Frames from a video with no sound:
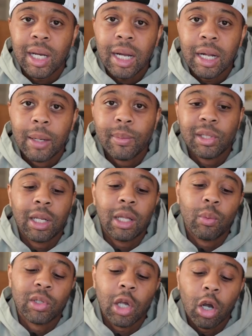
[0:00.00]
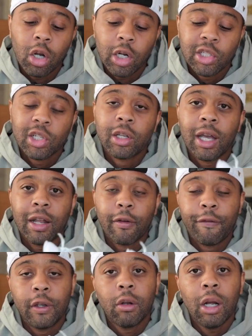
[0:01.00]
times that it was hard to kind
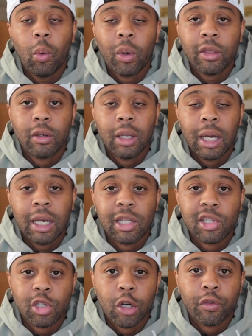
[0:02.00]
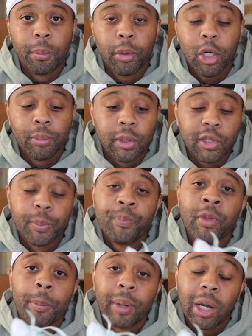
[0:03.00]
of figure out whether or not it served the purpose.
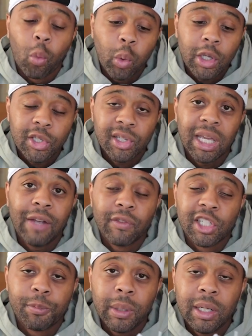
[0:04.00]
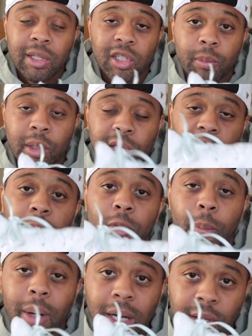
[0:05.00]
But I will say, after spending some
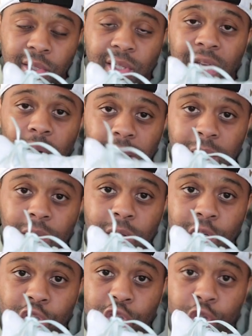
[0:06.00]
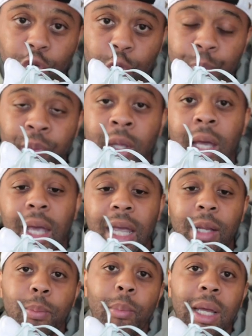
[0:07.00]
considerable miles now in this shoe,
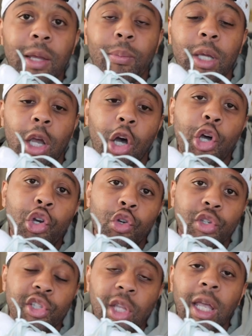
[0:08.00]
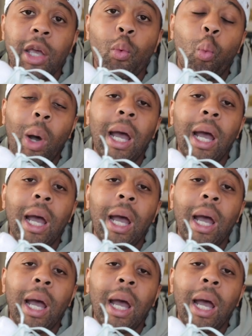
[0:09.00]
it made me understand